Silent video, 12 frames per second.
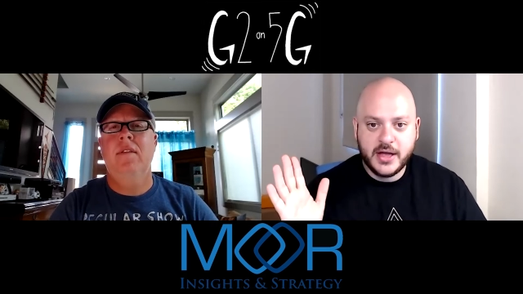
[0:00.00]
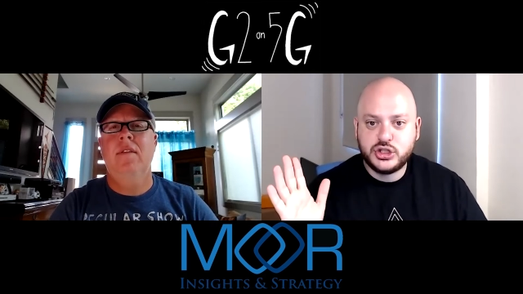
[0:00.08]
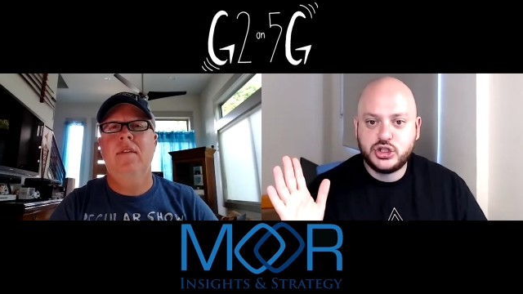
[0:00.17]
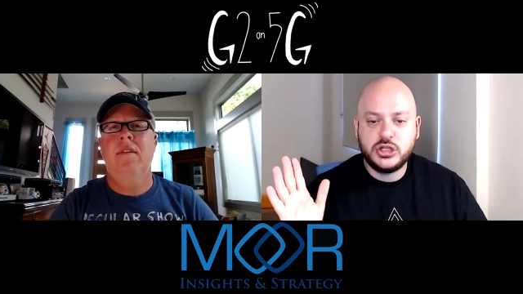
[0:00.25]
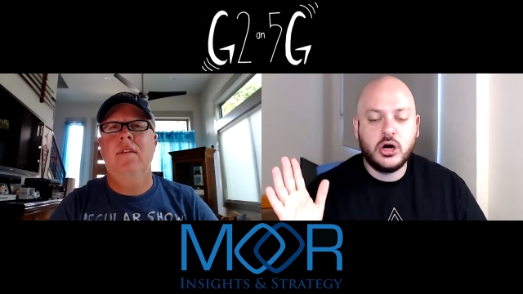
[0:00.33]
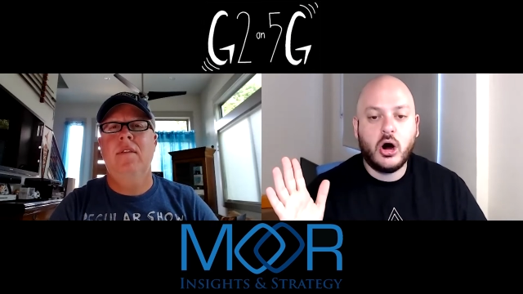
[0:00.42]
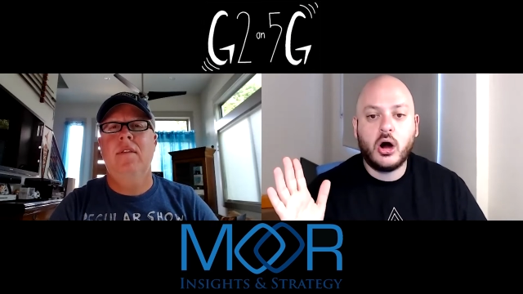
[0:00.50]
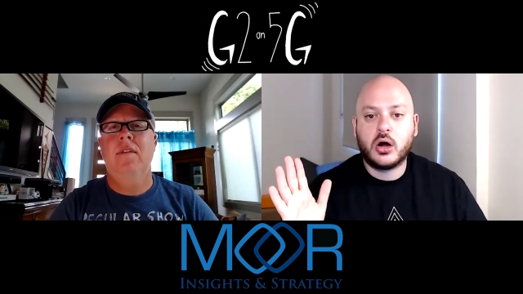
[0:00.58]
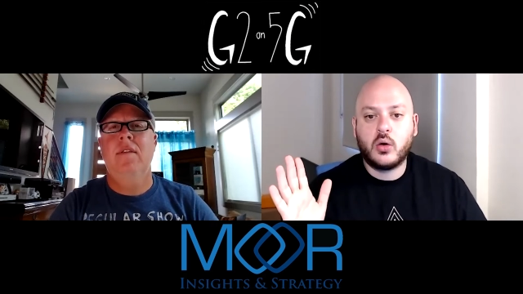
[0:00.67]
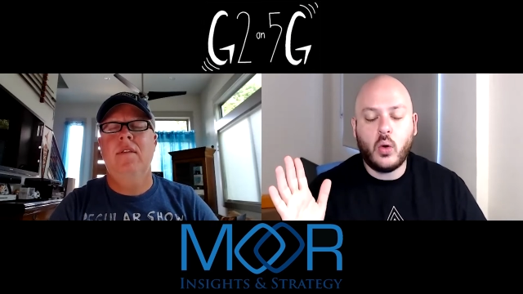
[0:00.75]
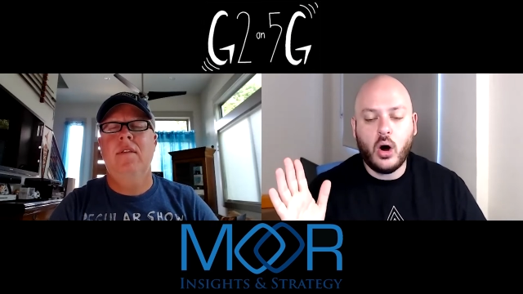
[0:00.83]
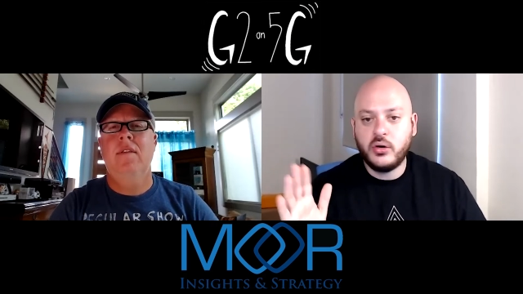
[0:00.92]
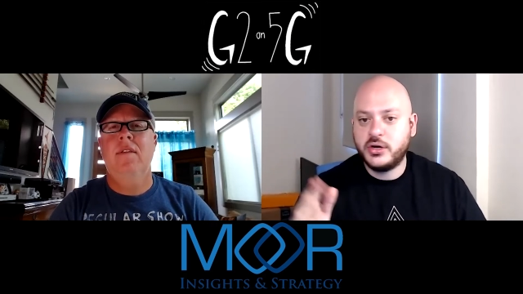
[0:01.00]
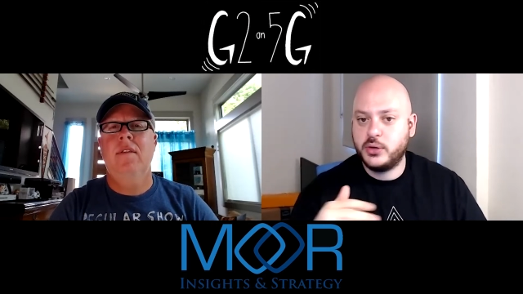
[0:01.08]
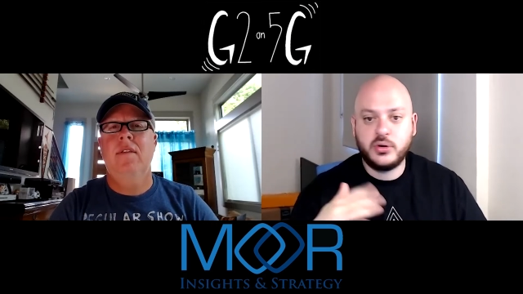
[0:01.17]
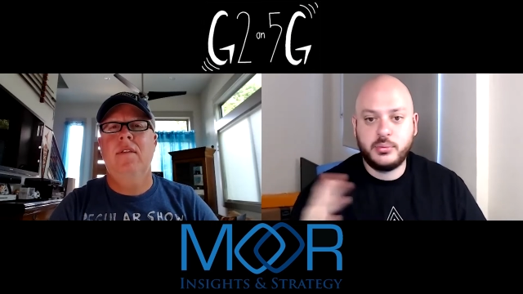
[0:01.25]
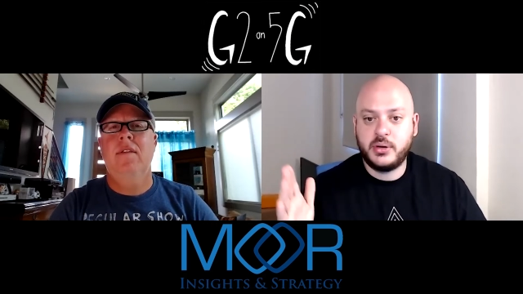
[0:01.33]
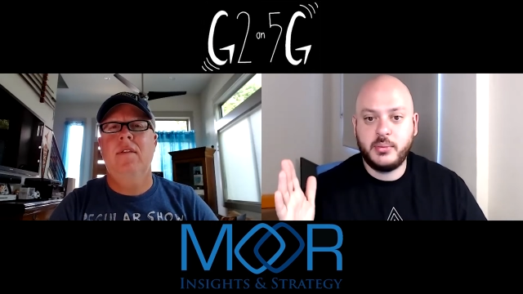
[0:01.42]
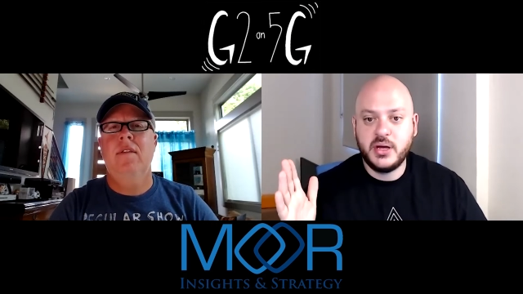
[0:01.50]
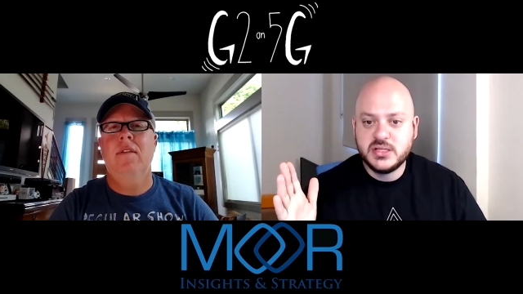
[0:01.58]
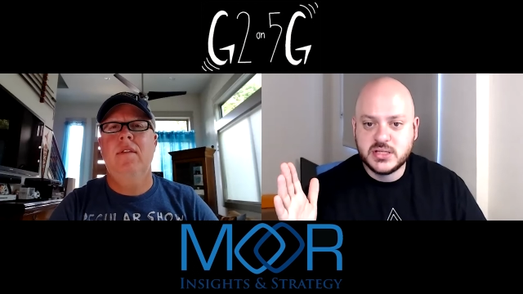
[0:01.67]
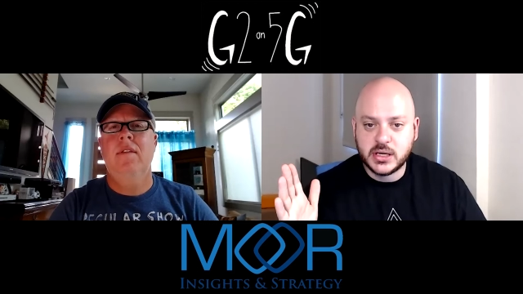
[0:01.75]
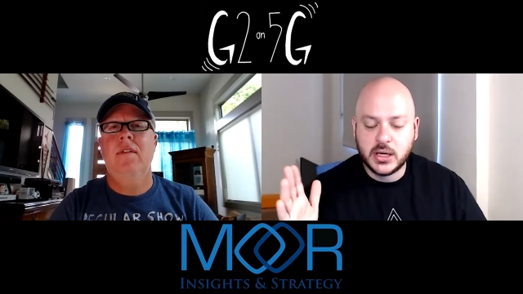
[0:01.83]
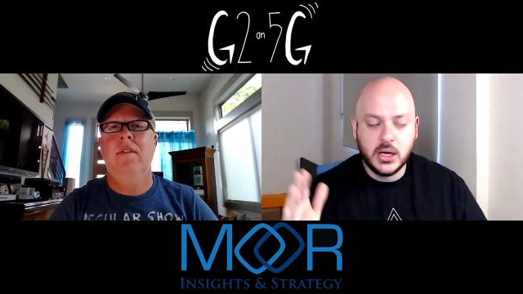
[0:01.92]
Speaker 1: HDR quality it would have been
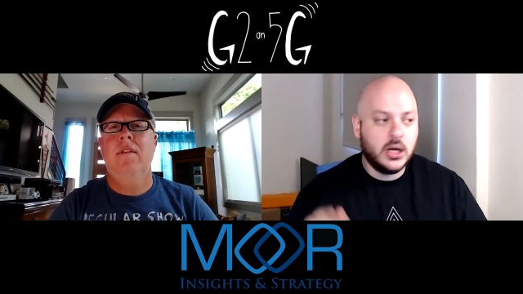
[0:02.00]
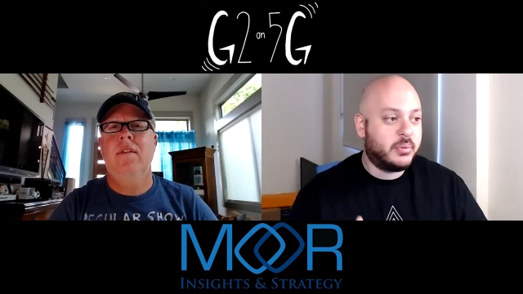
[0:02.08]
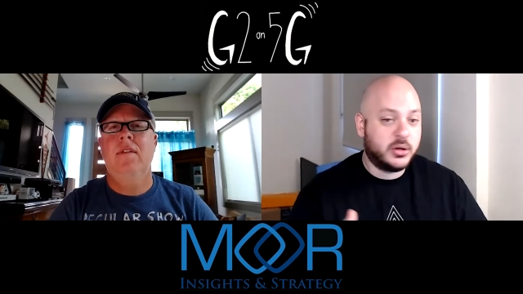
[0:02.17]
amazing.